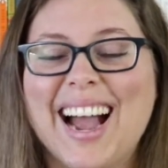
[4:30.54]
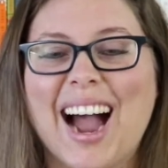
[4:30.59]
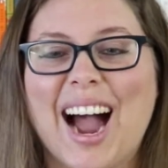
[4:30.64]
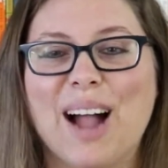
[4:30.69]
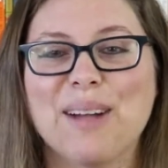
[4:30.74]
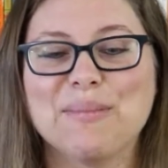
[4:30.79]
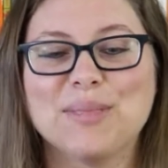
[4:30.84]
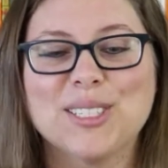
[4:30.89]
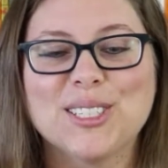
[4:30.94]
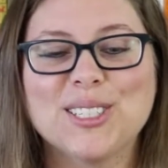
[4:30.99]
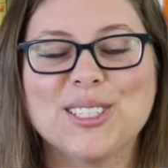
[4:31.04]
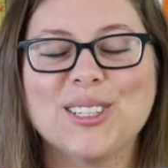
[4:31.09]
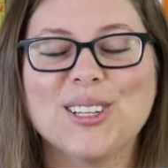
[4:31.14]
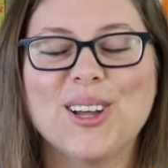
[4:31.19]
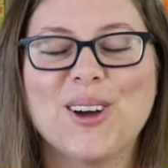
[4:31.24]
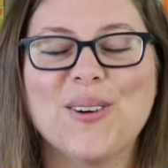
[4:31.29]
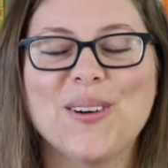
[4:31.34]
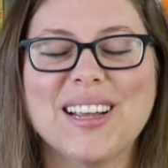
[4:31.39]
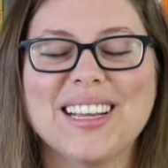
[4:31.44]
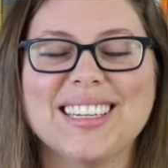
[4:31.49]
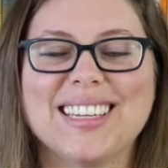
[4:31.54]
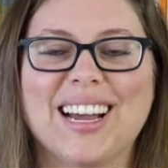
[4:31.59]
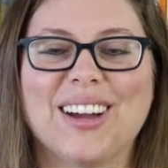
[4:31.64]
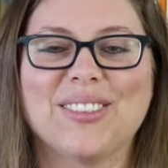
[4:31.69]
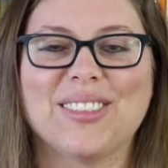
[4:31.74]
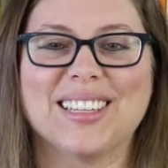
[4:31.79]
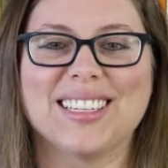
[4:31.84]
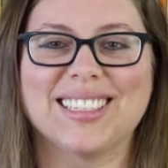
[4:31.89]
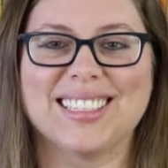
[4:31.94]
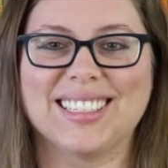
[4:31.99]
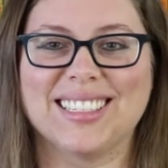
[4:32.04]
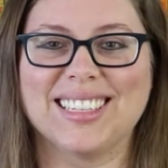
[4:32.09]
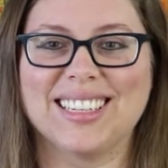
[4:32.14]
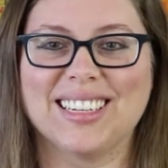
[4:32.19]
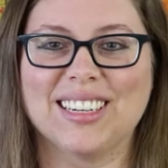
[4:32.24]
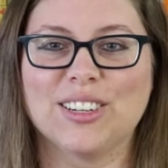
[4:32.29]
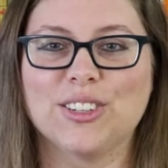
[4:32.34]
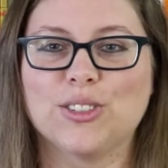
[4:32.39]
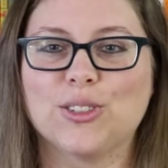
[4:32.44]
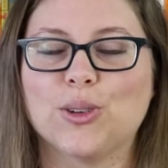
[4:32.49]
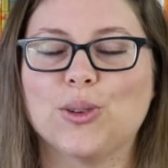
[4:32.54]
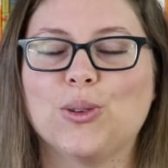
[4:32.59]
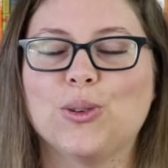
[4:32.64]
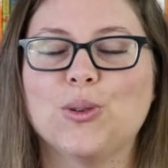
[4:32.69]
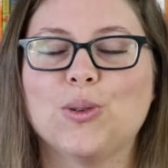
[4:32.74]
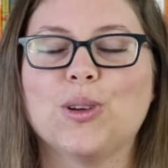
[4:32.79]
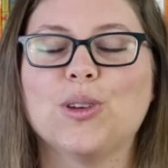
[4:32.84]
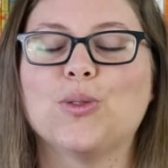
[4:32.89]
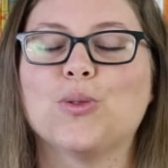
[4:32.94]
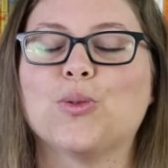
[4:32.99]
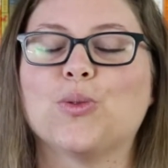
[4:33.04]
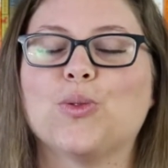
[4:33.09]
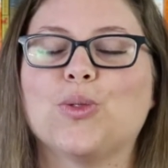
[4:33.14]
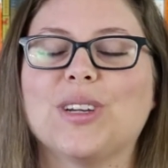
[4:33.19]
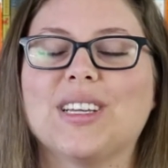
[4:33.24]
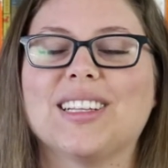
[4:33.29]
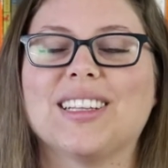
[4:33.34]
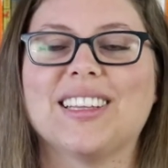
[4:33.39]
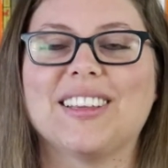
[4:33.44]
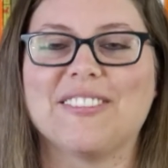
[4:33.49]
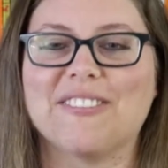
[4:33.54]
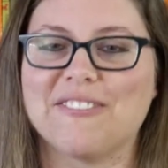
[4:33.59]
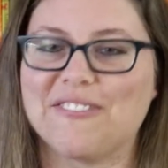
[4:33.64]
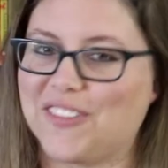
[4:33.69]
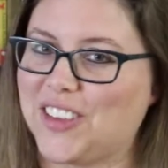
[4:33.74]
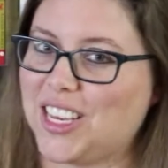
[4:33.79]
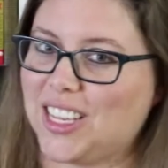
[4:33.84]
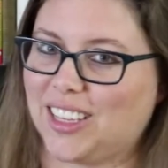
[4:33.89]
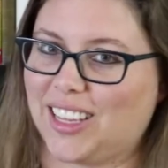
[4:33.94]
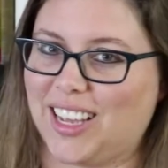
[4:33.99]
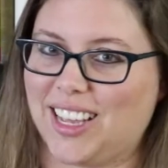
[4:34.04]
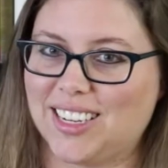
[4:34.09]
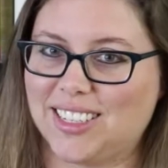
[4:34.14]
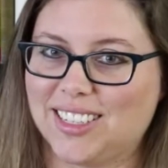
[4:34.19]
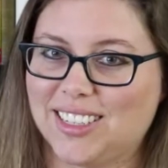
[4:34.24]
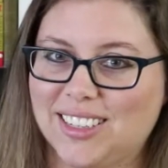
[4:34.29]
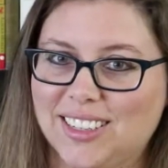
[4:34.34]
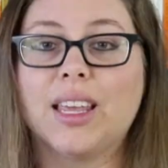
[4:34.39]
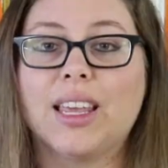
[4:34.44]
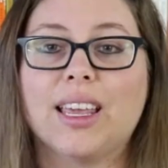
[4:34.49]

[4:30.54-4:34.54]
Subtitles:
I'm slowing down the scene so you can really feel it.